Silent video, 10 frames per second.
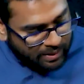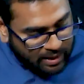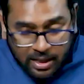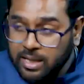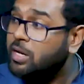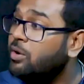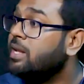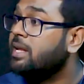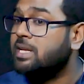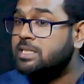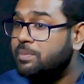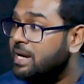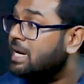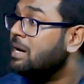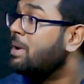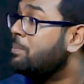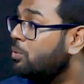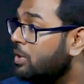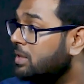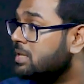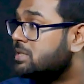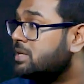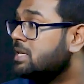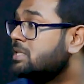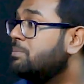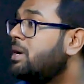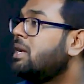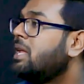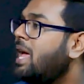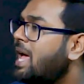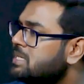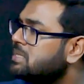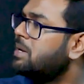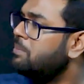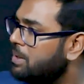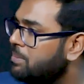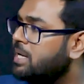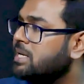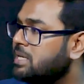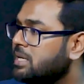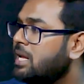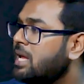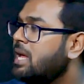The continuity is maintained by pulling the strings, but has some limitation.